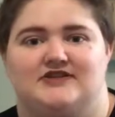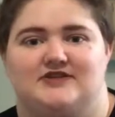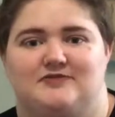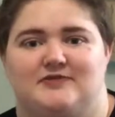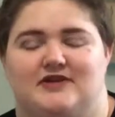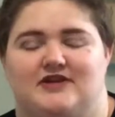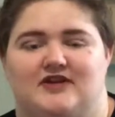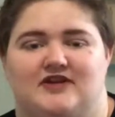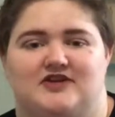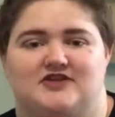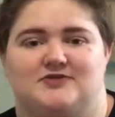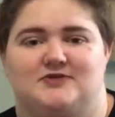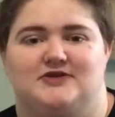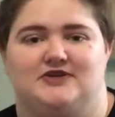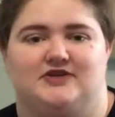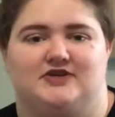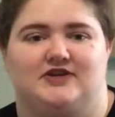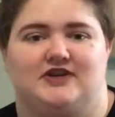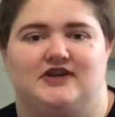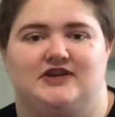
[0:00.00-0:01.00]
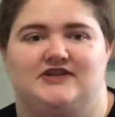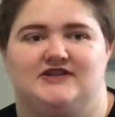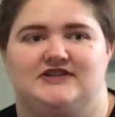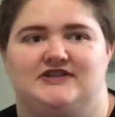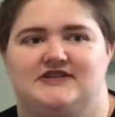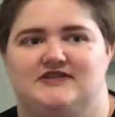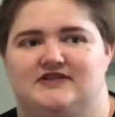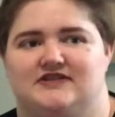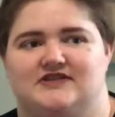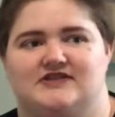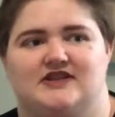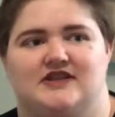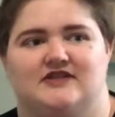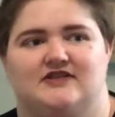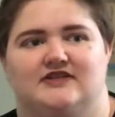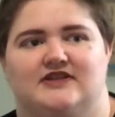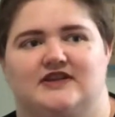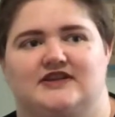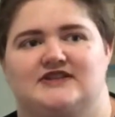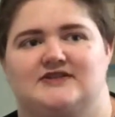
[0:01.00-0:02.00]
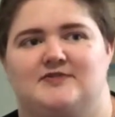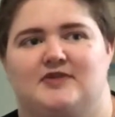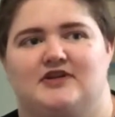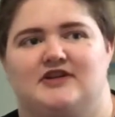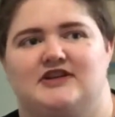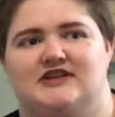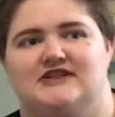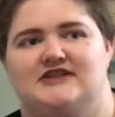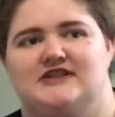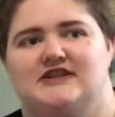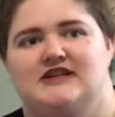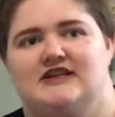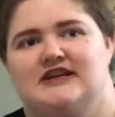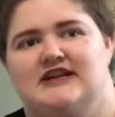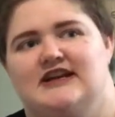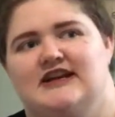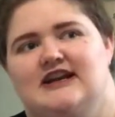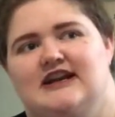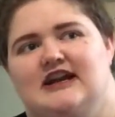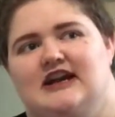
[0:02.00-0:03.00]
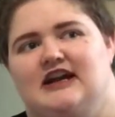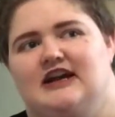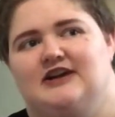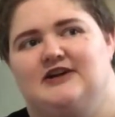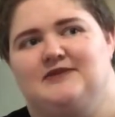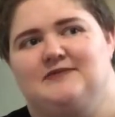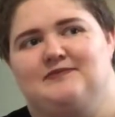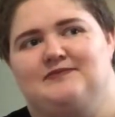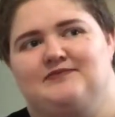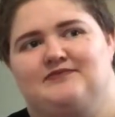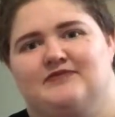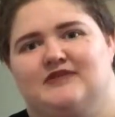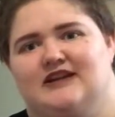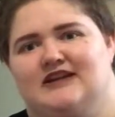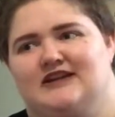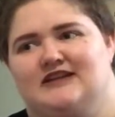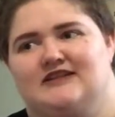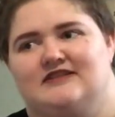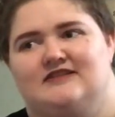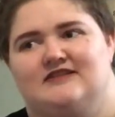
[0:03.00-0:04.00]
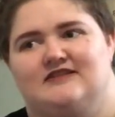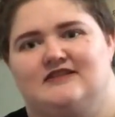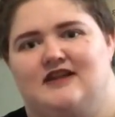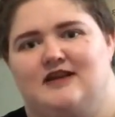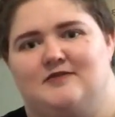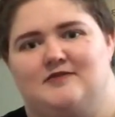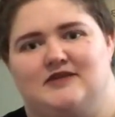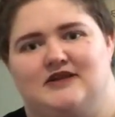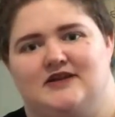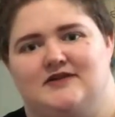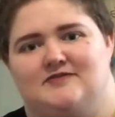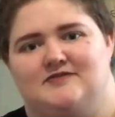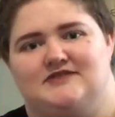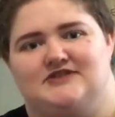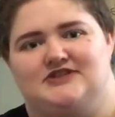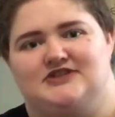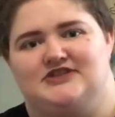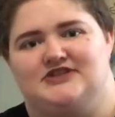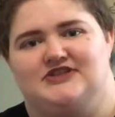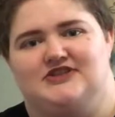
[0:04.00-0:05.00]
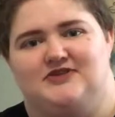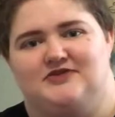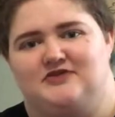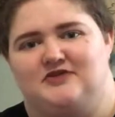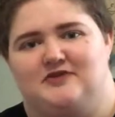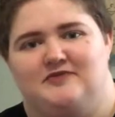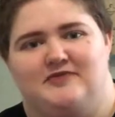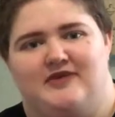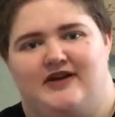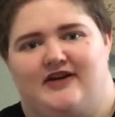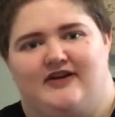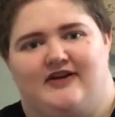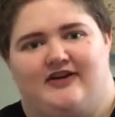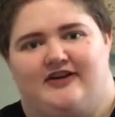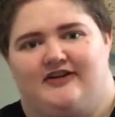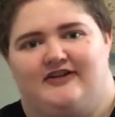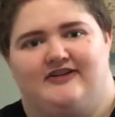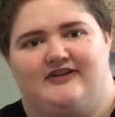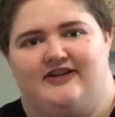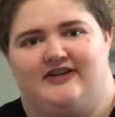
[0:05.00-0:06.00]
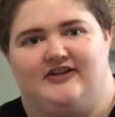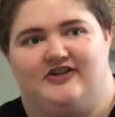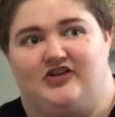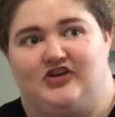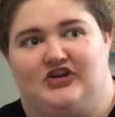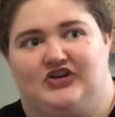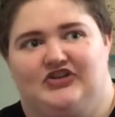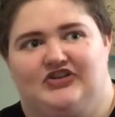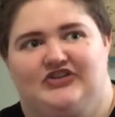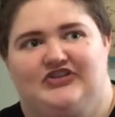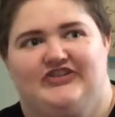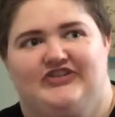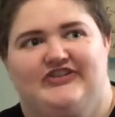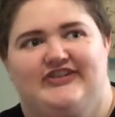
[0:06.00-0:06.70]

Oh my gosh, when you're a kid, there's nothing like Smarties. Like M&Ms just don't compare at all.